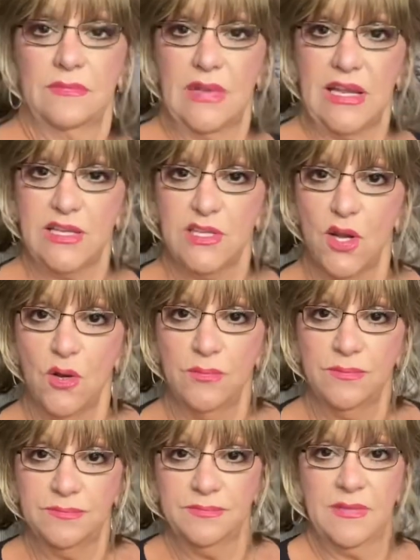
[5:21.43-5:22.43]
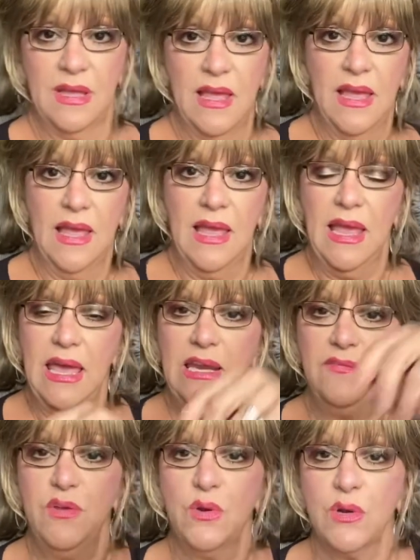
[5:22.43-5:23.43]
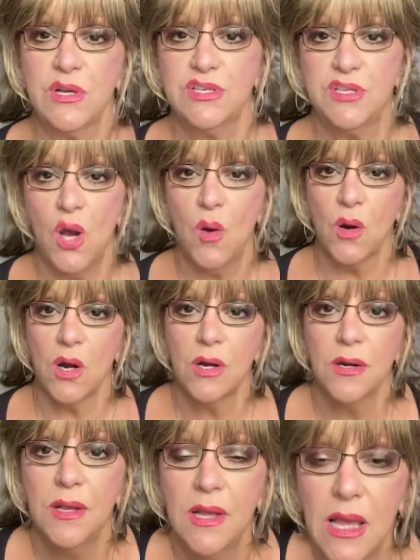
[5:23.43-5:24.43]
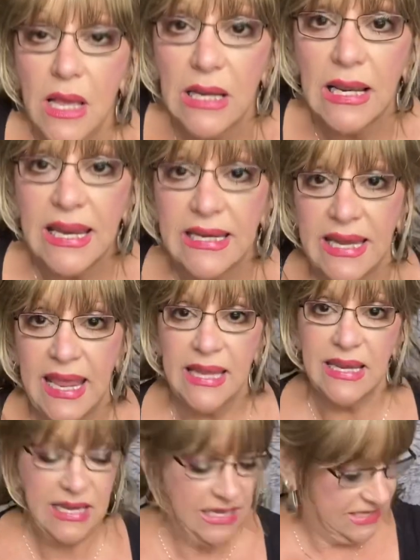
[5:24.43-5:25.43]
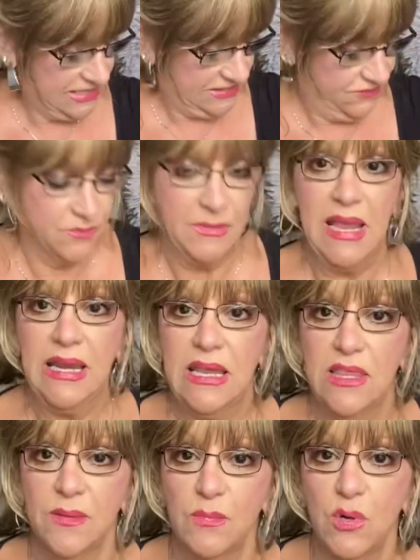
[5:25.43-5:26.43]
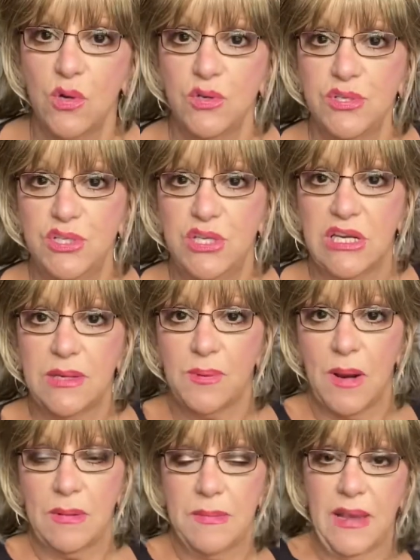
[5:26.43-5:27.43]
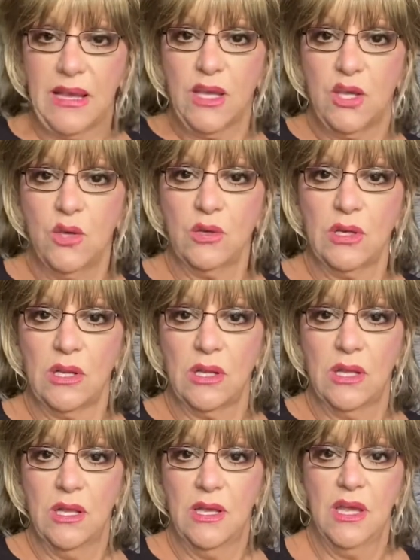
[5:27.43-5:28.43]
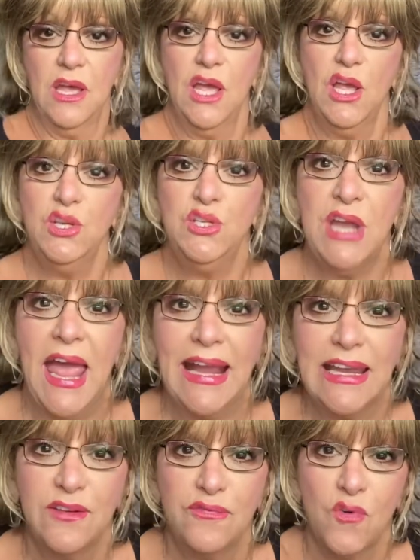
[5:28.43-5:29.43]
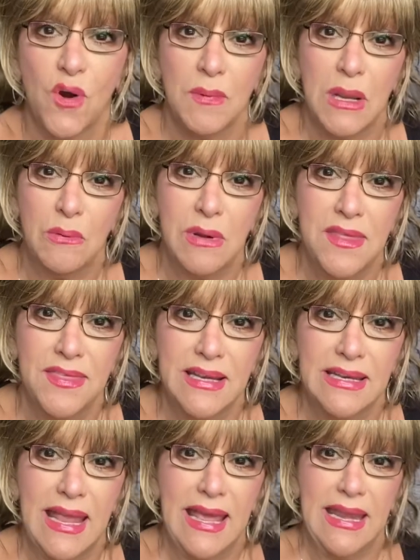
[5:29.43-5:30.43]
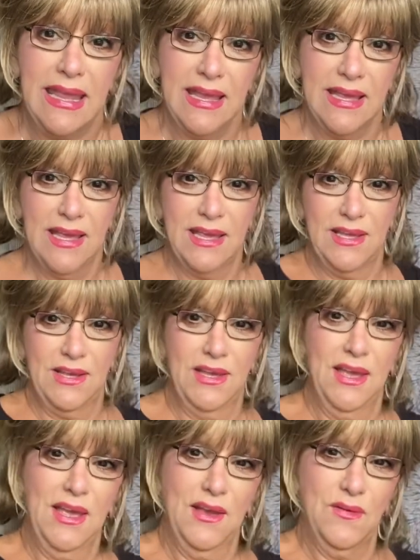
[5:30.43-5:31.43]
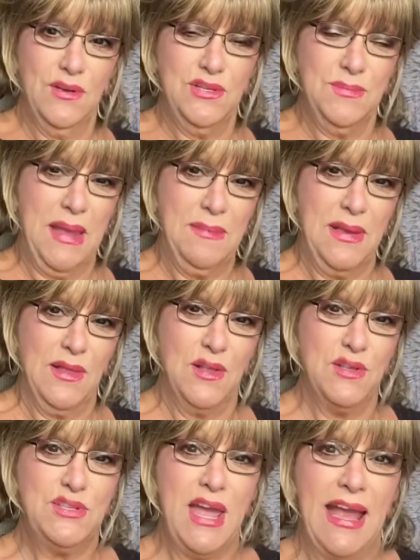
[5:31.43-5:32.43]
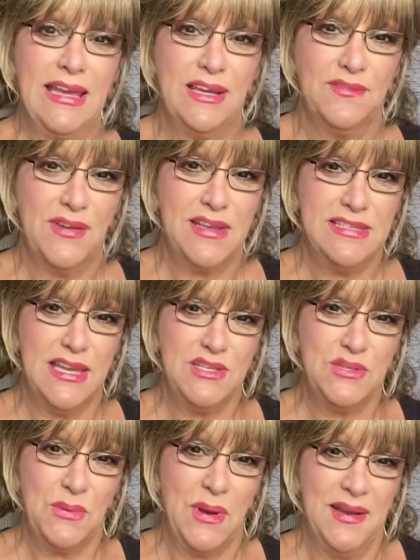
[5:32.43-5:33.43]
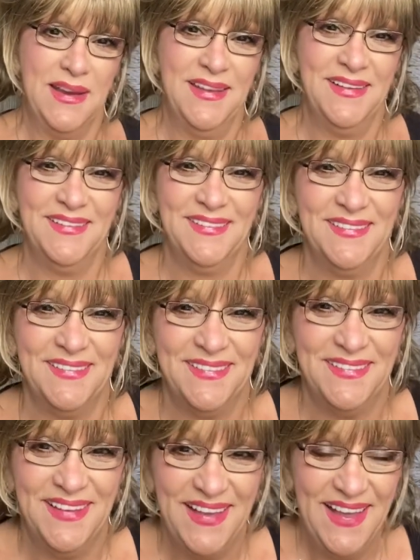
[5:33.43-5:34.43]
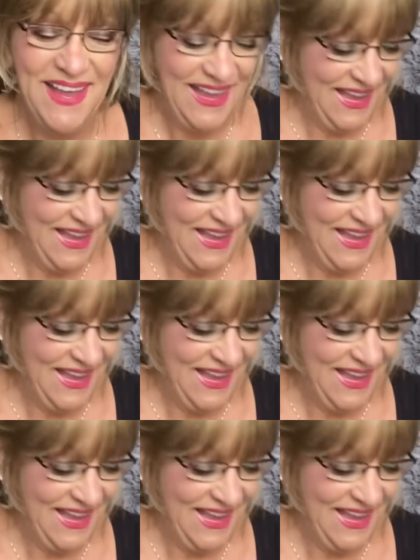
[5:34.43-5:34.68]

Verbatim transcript: Like so. And if you're a sewer, like Nanny is from Nanny and the Moose, she could probably make a cute little jacket for me. What do you think, Nanny? Would you make me a little jacket if I sent you one?